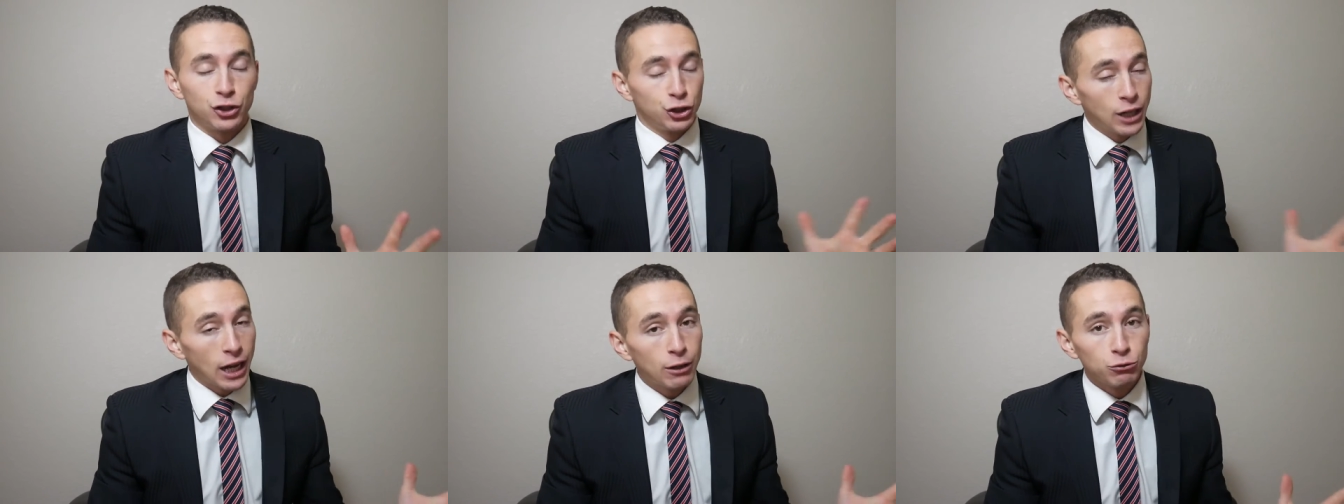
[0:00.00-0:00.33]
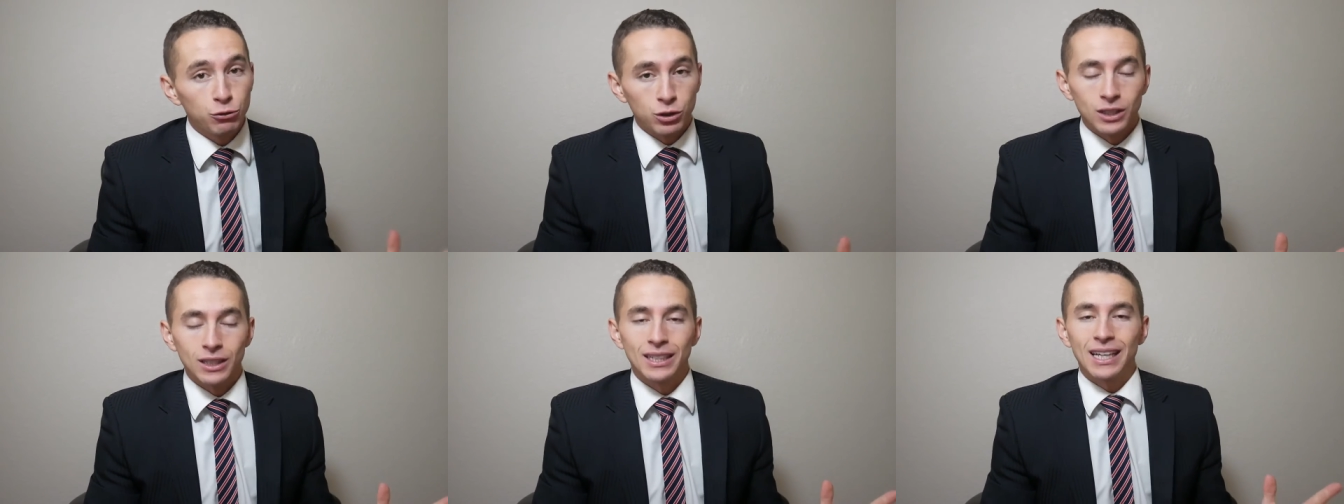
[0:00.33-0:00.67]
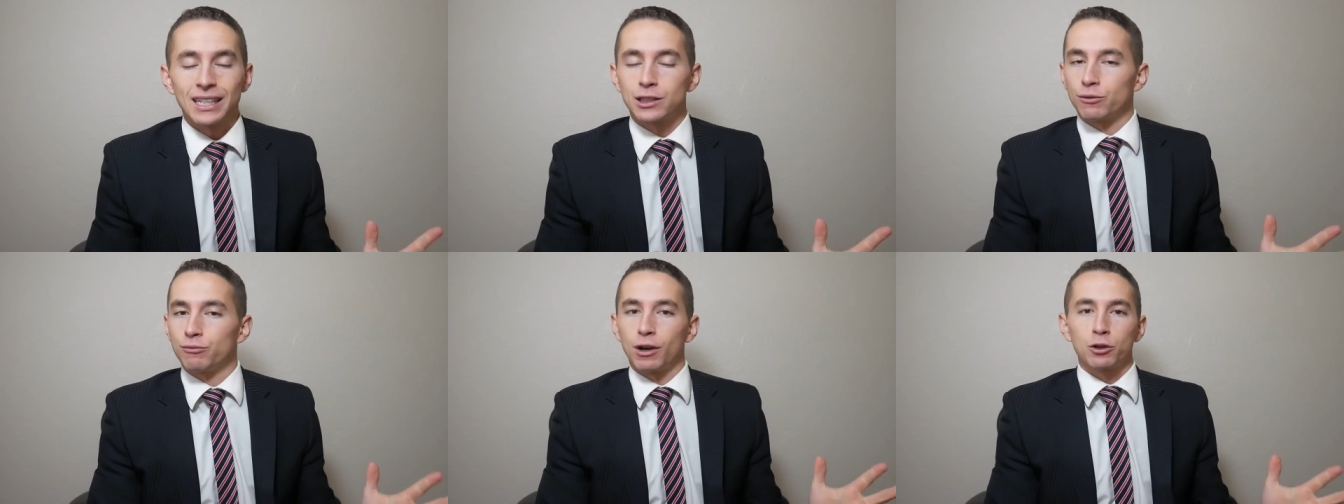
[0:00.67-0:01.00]
Generally,
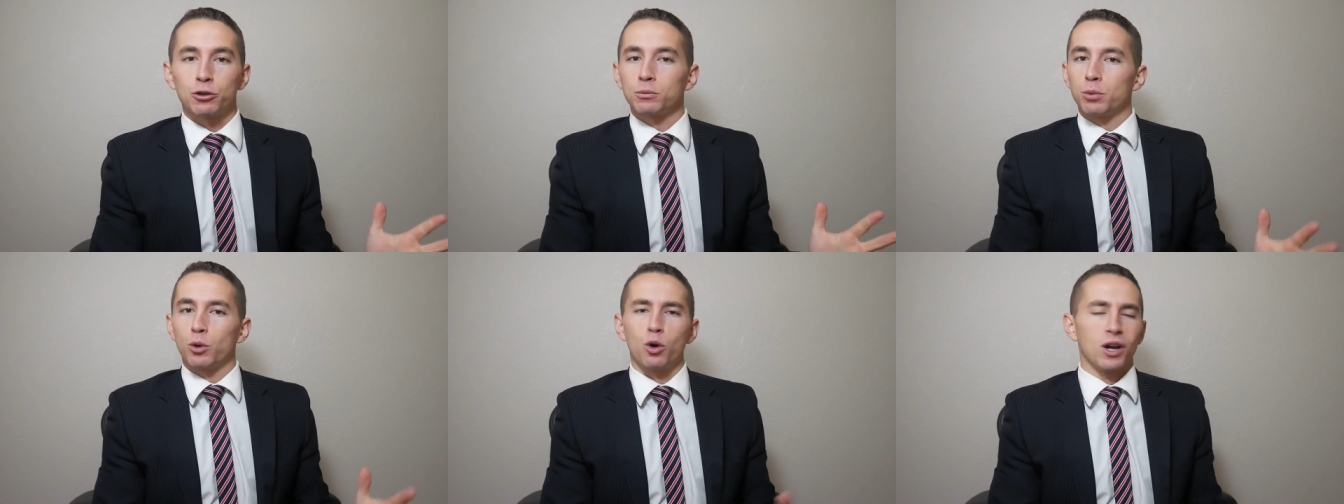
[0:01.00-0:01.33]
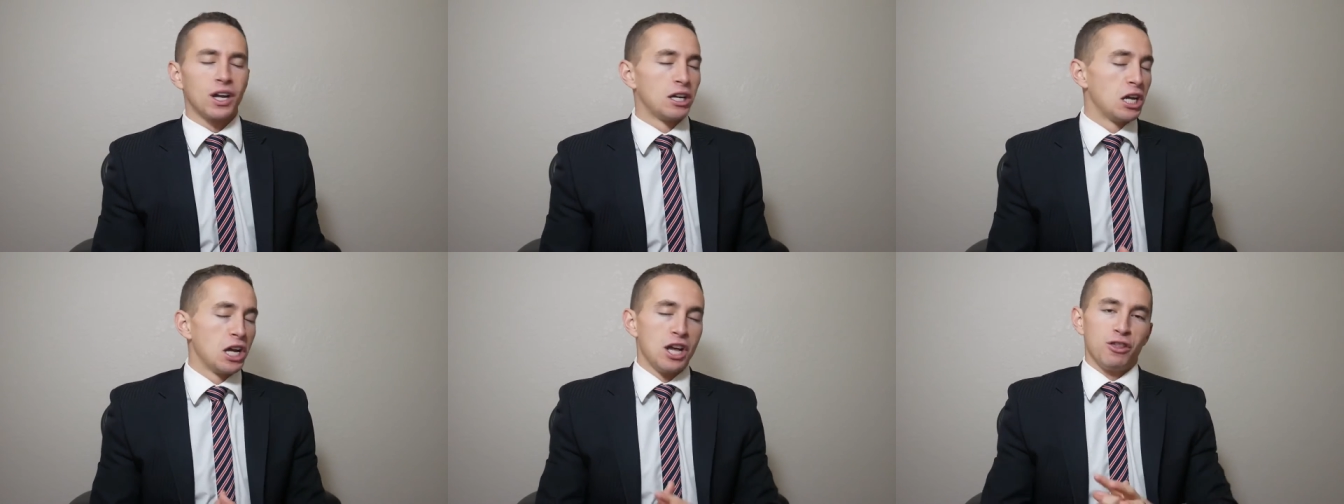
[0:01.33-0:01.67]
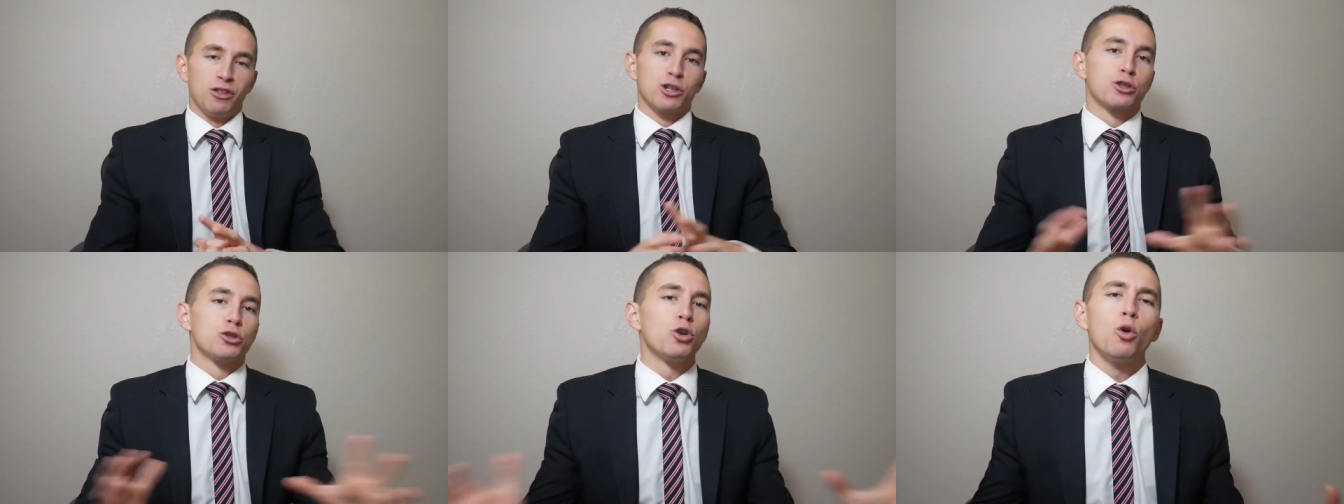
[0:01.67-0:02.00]
as a federal employee,
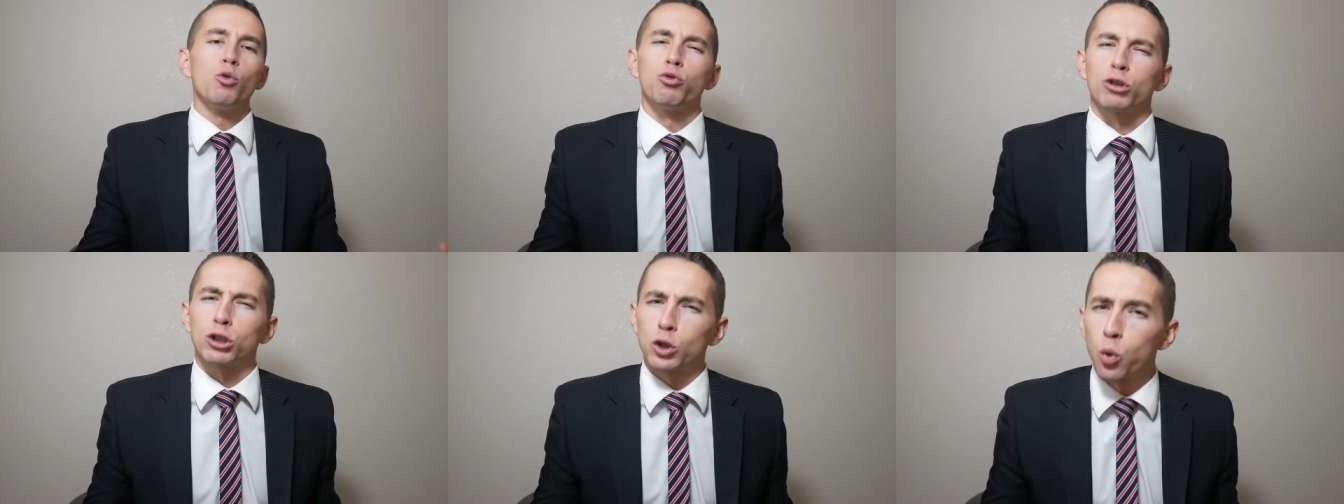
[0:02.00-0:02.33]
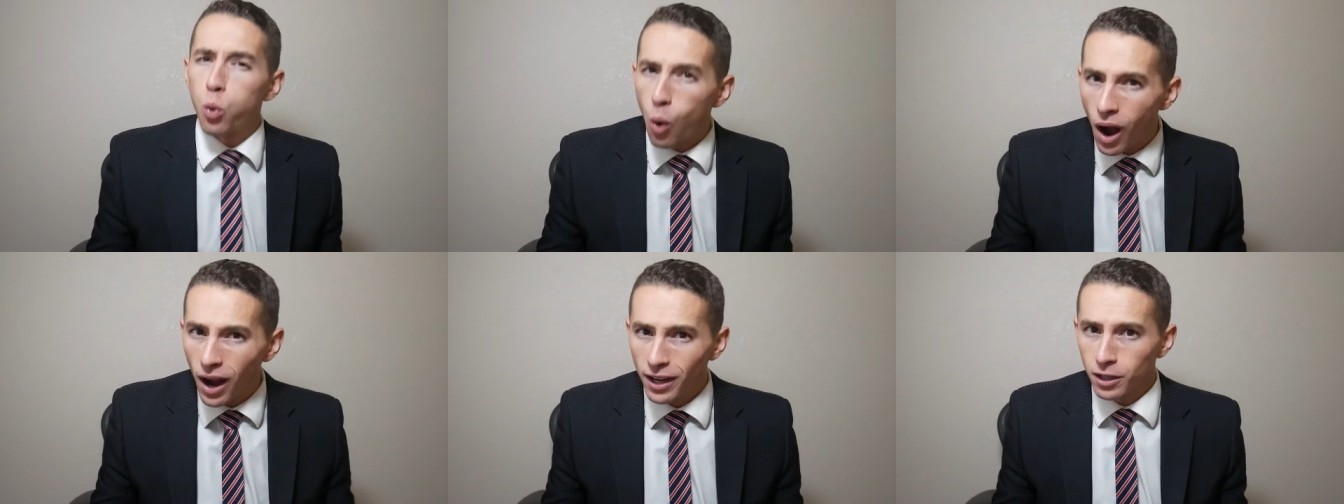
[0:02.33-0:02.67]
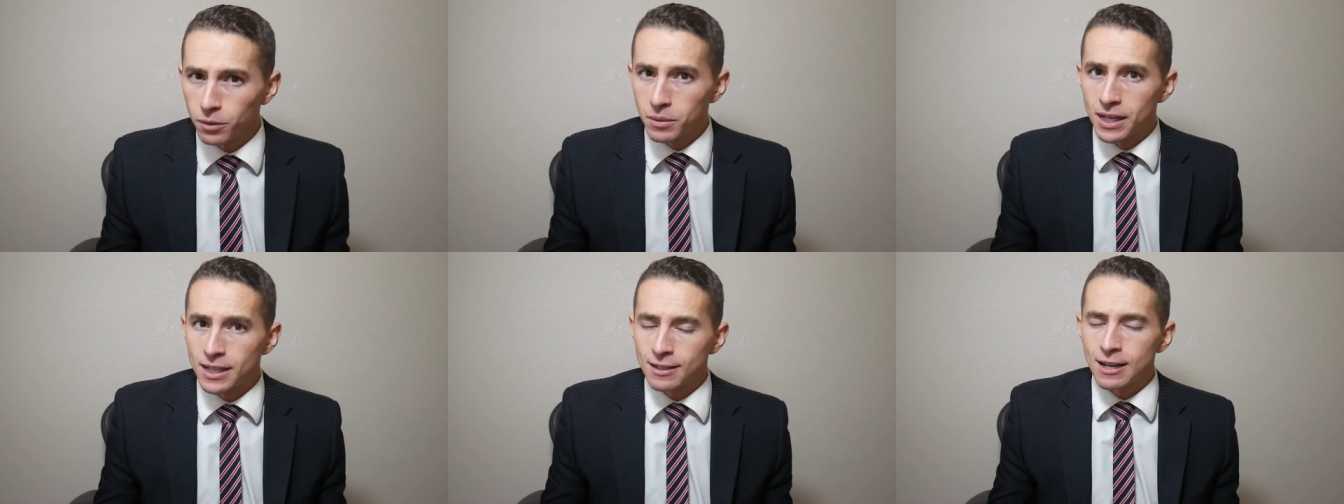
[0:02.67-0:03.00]
there's no
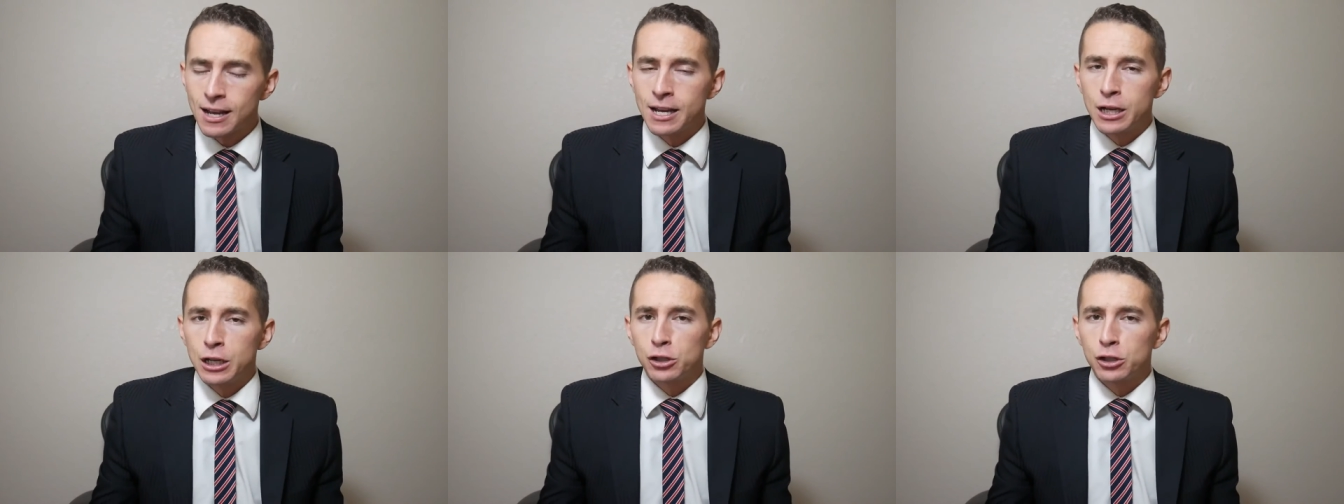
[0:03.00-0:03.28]
requirement